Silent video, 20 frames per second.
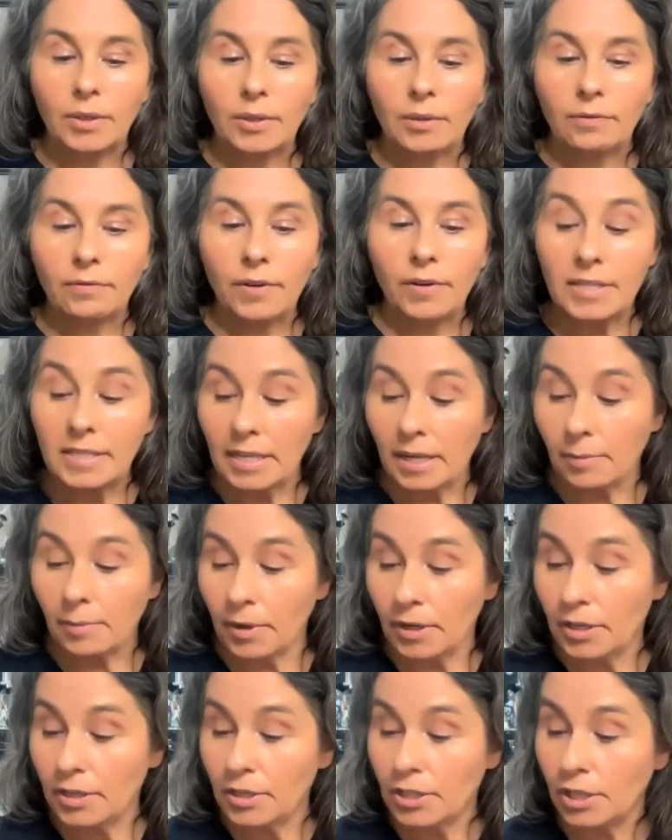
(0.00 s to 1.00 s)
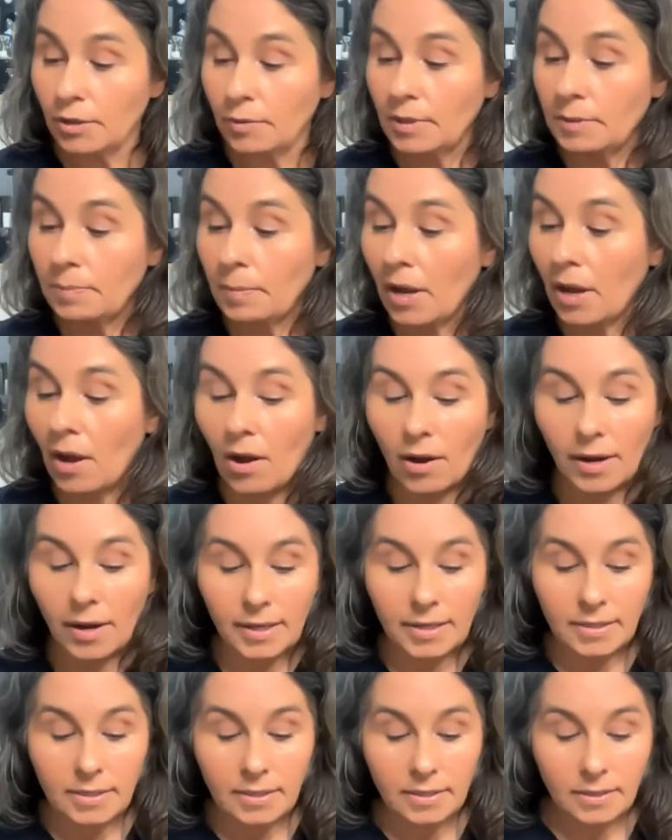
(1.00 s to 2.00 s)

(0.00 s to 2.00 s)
First thing I'm going to do is my eyes.